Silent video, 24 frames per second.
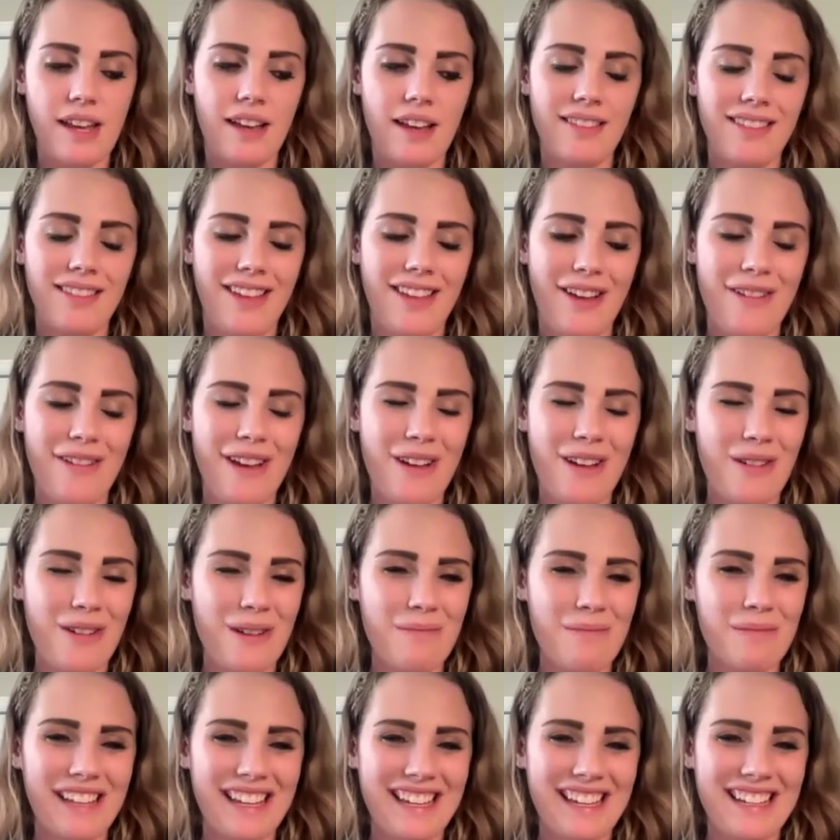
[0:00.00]
I love how
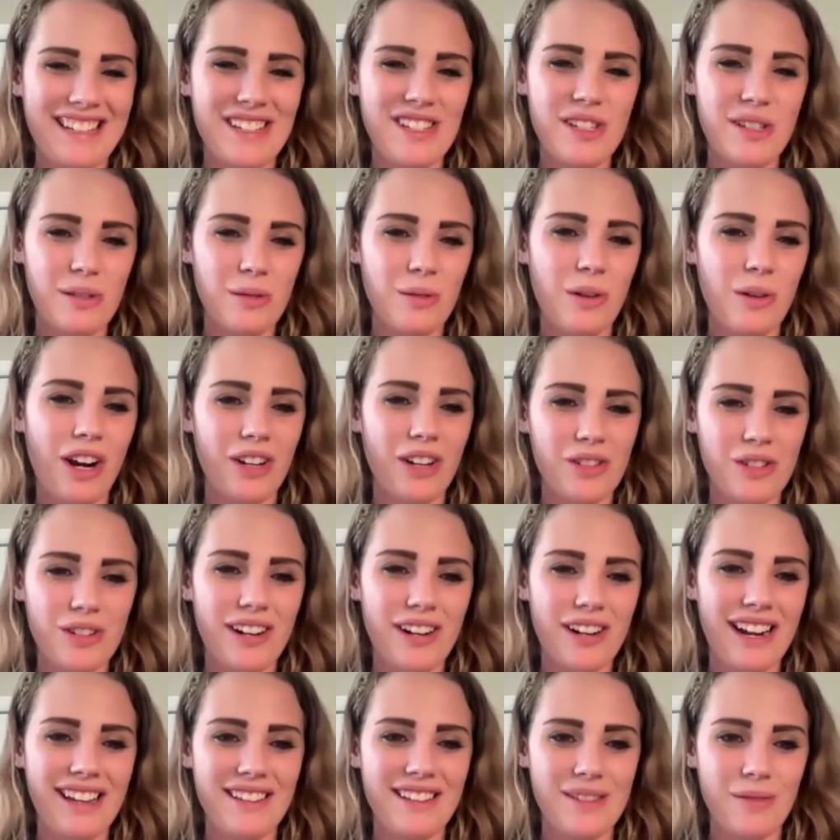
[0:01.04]
it plays to our
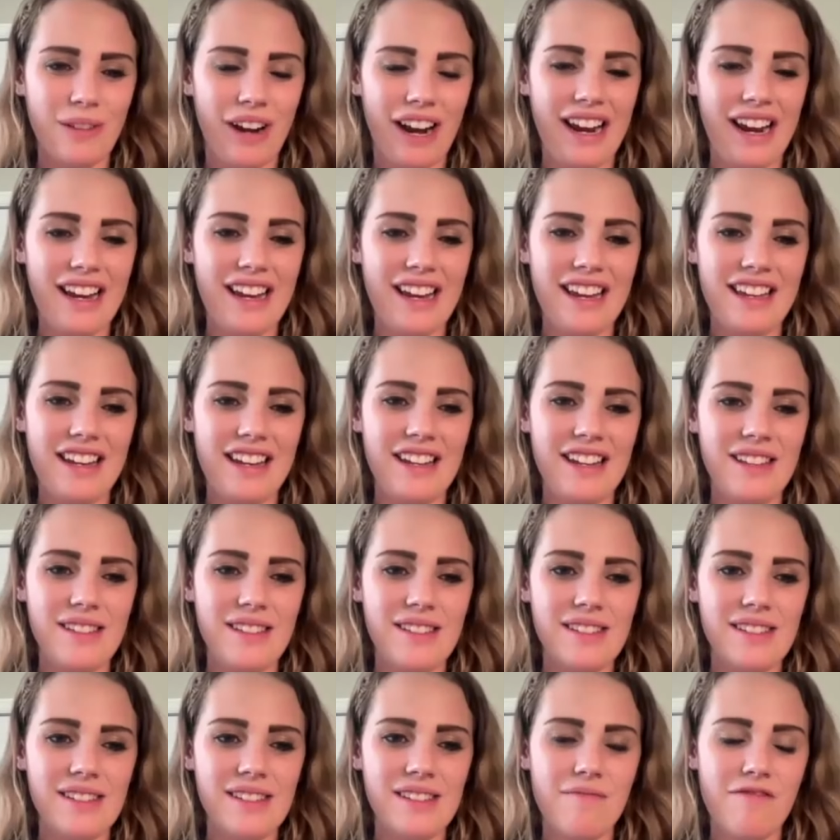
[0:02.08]
strengths, right? It
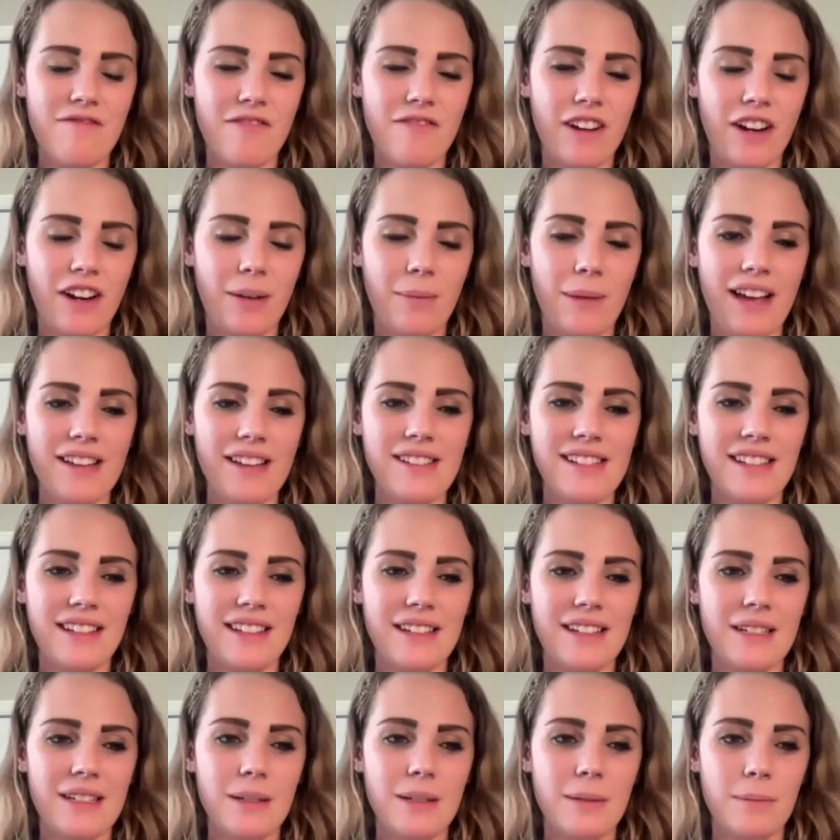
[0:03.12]
is very
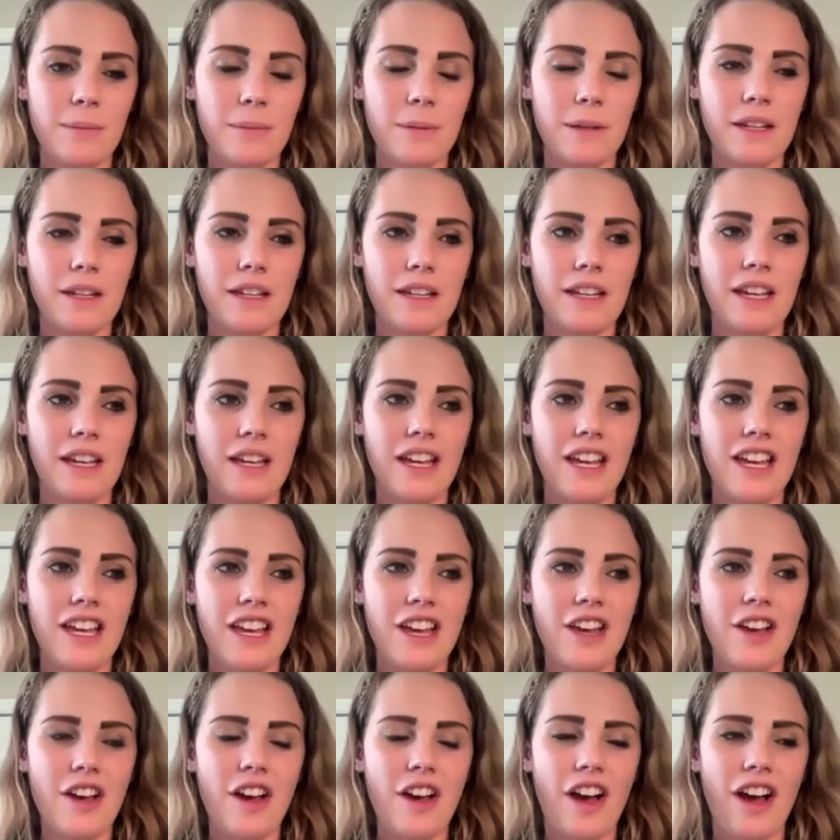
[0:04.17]
masculine to be
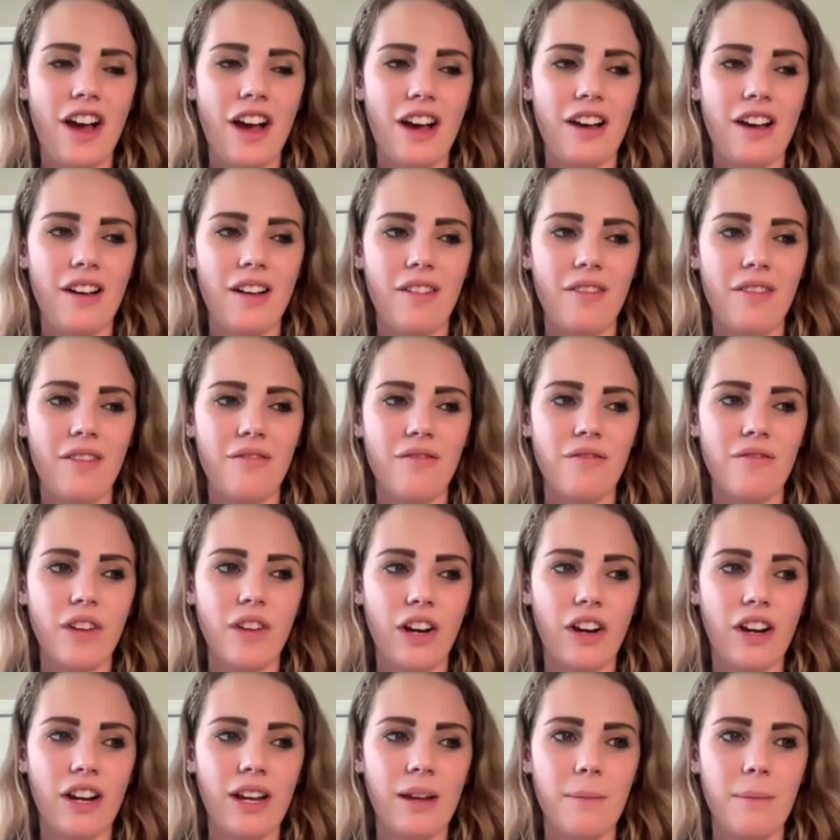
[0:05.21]
uh,
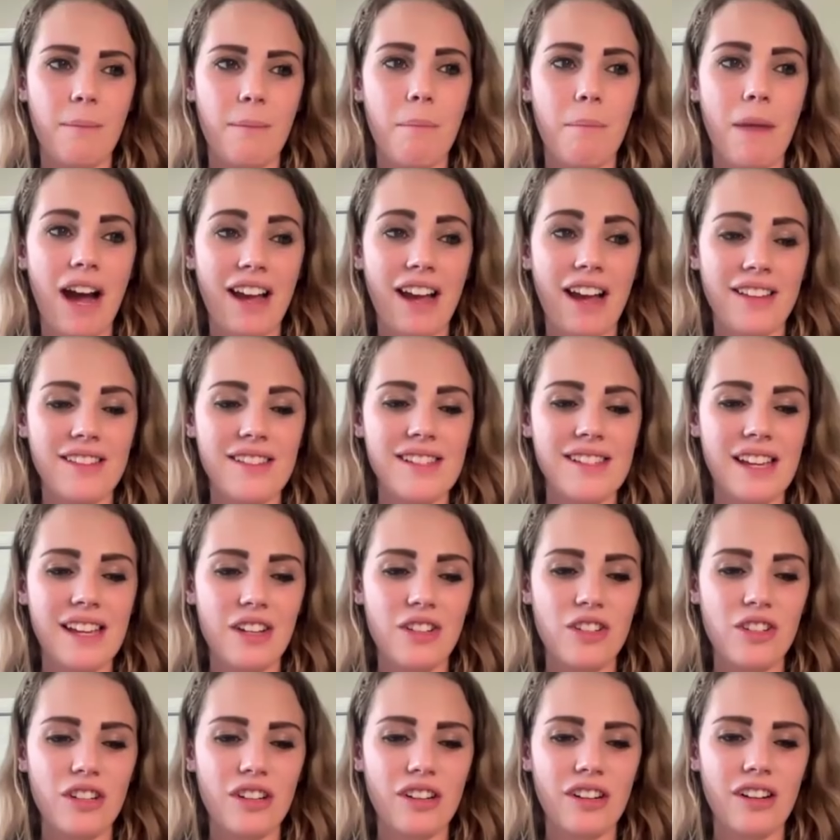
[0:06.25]
very mind
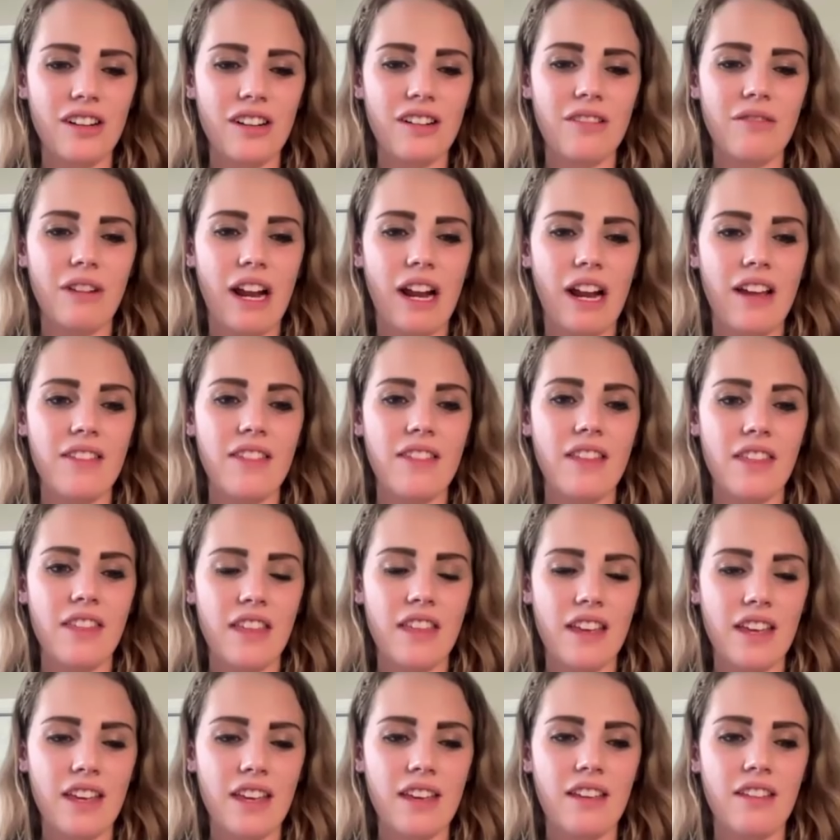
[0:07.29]
centered, right? The
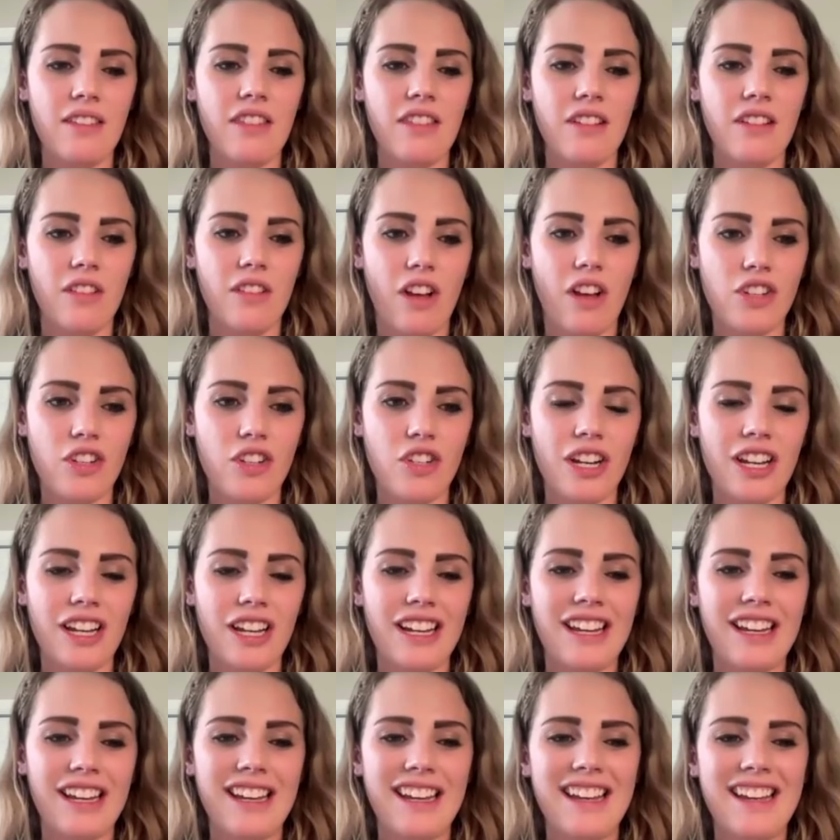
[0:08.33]
thinking, the
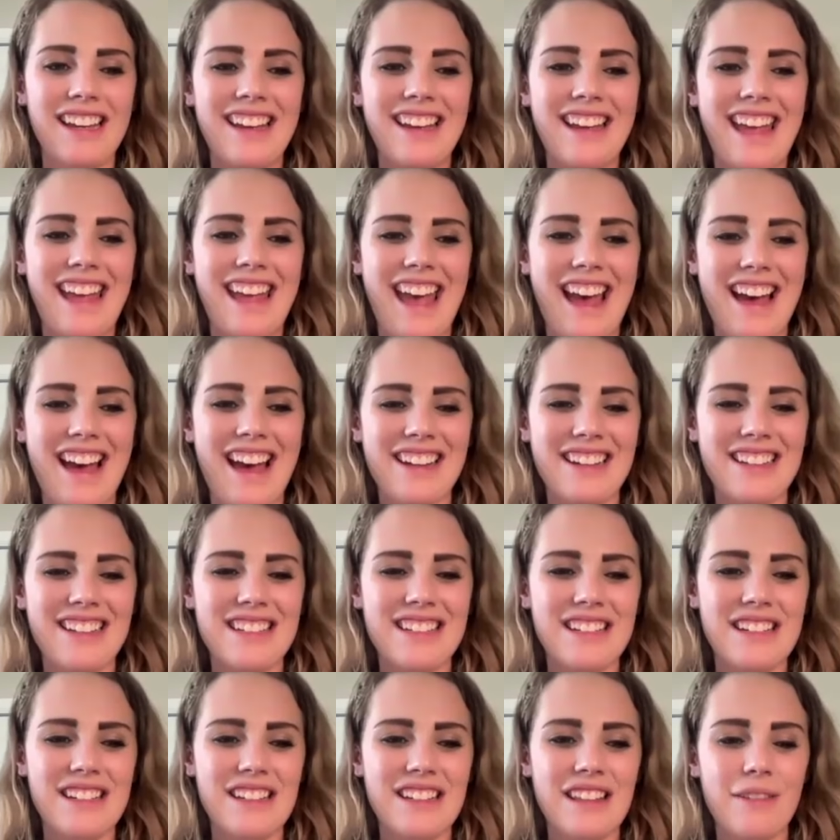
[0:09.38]
logic, and
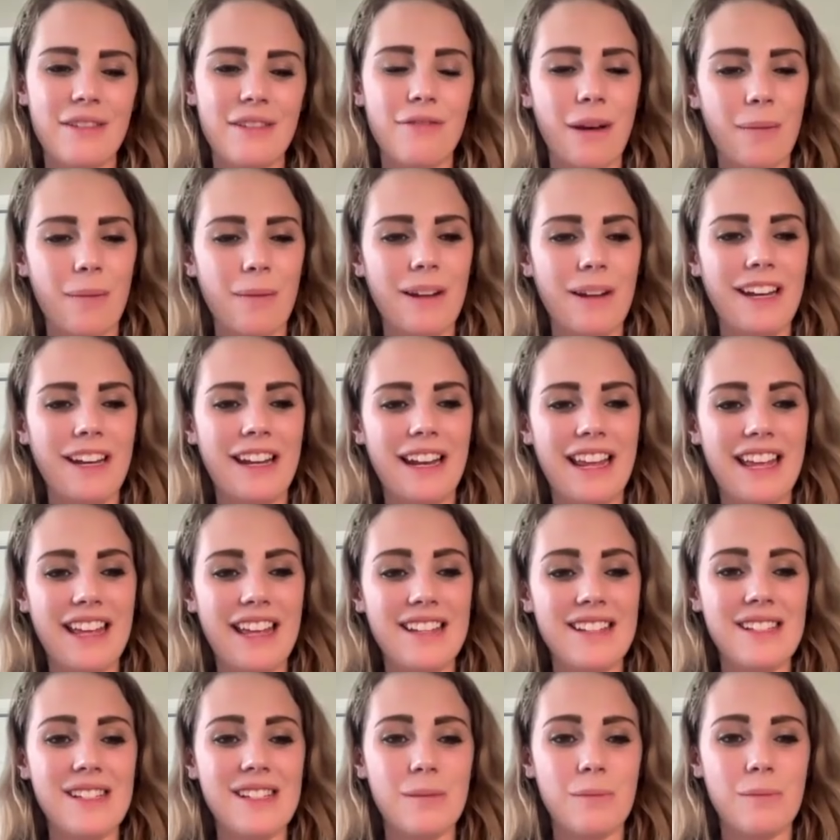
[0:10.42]
the feminine
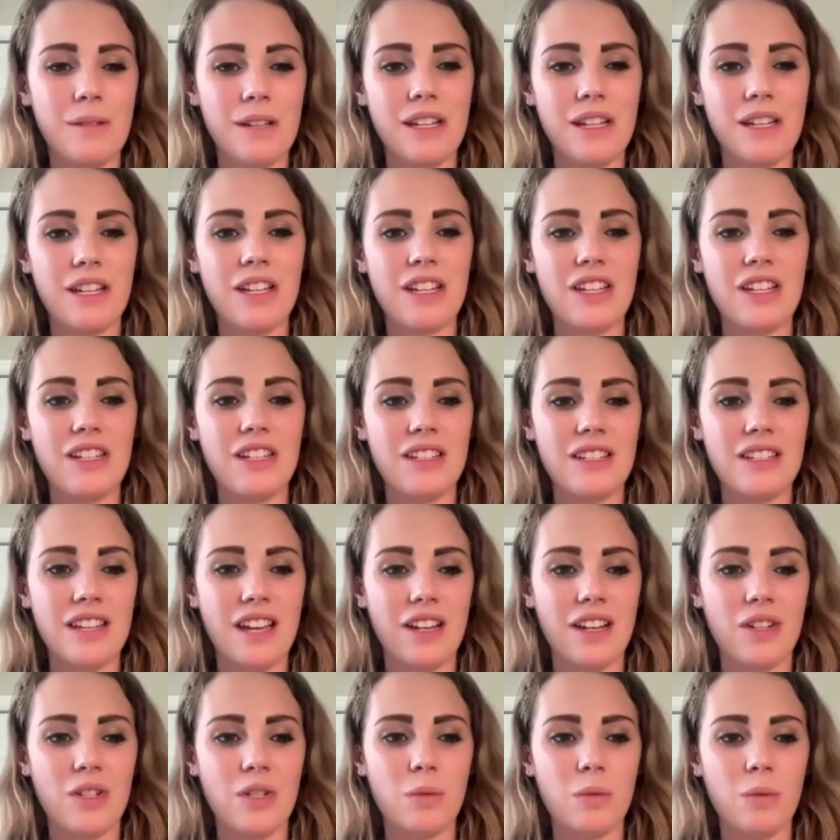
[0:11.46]
is to be in
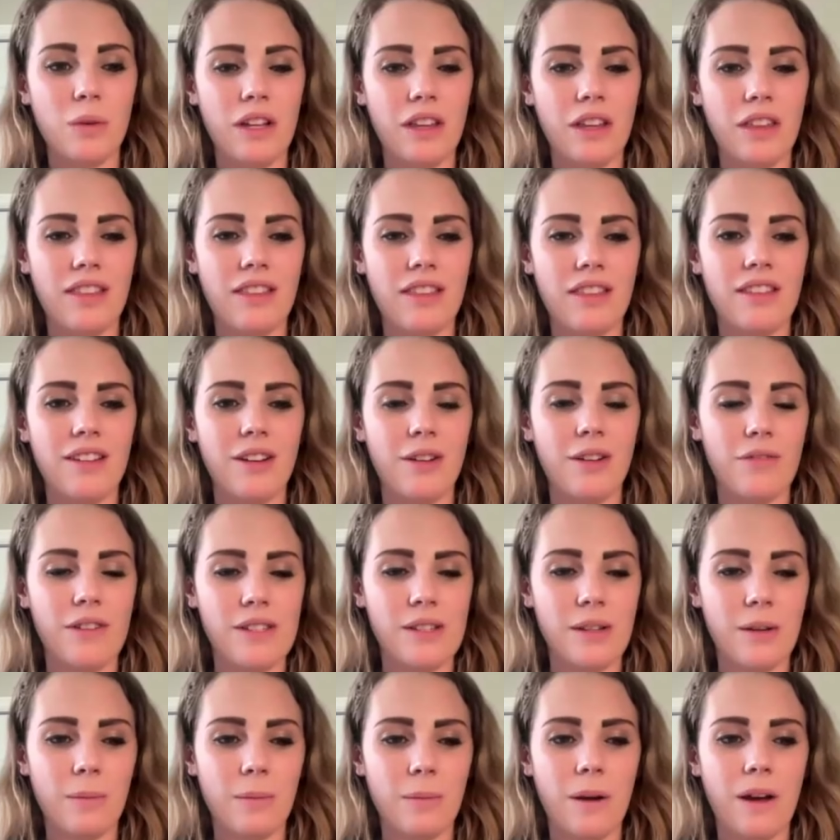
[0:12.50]
touch with your
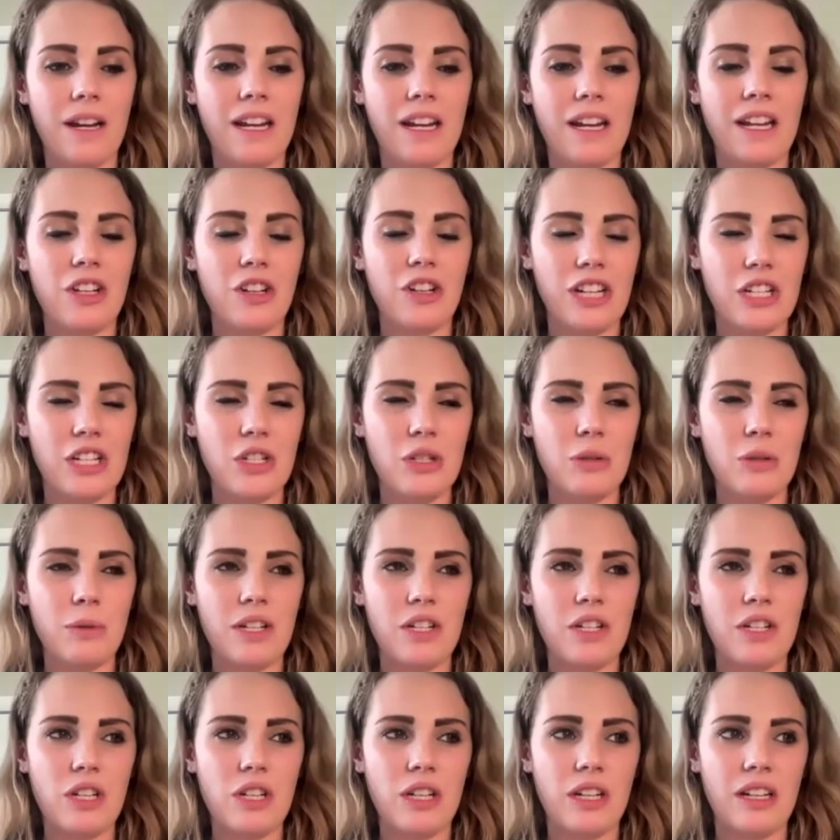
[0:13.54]
physical body and your
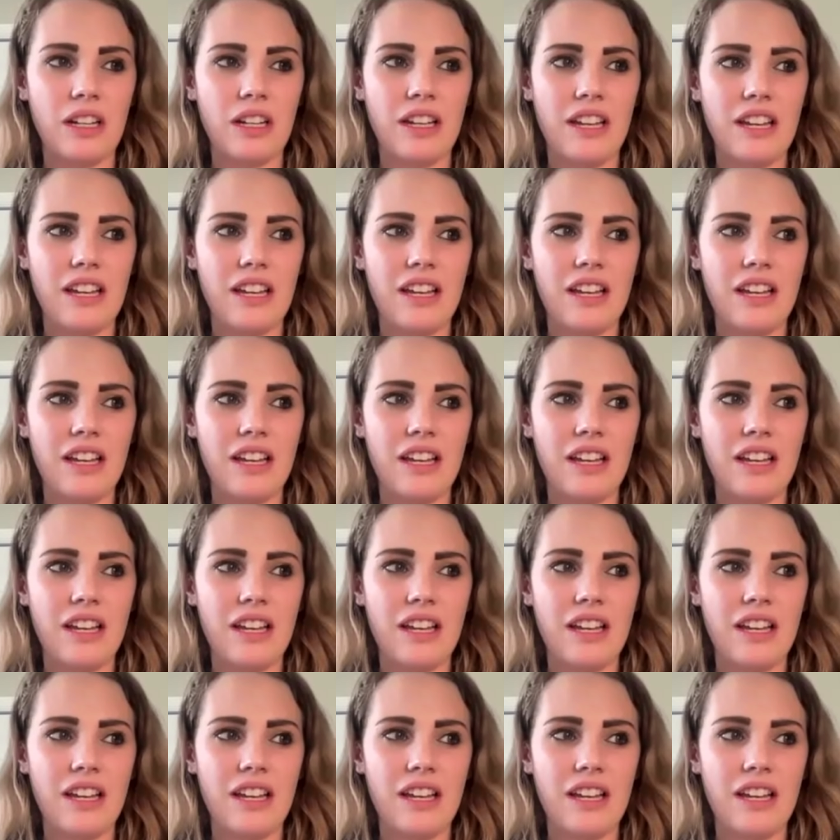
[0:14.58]
intuition.